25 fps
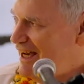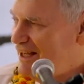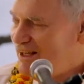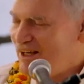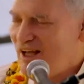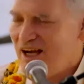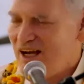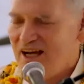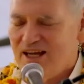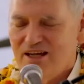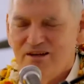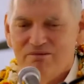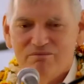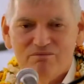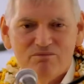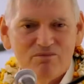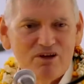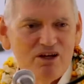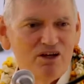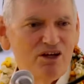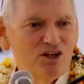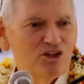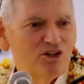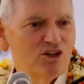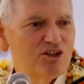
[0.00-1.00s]
and I am
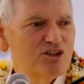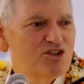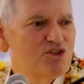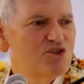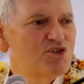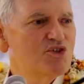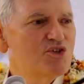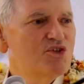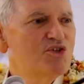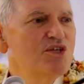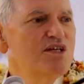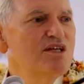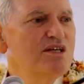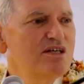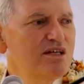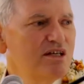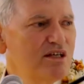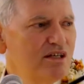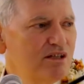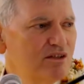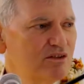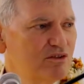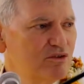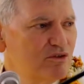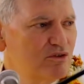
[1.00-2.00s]

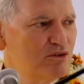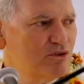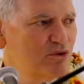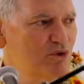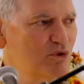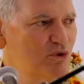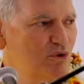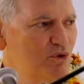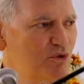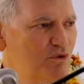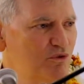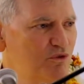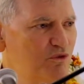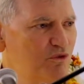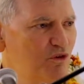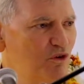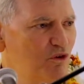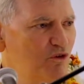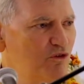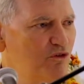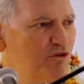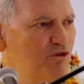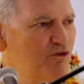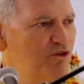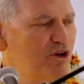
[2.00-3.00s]
seeking to
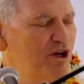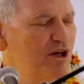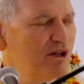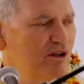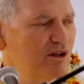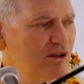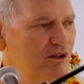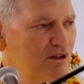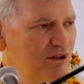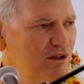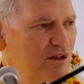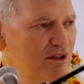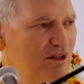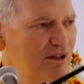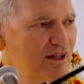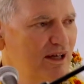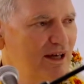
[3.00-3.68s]
fulfill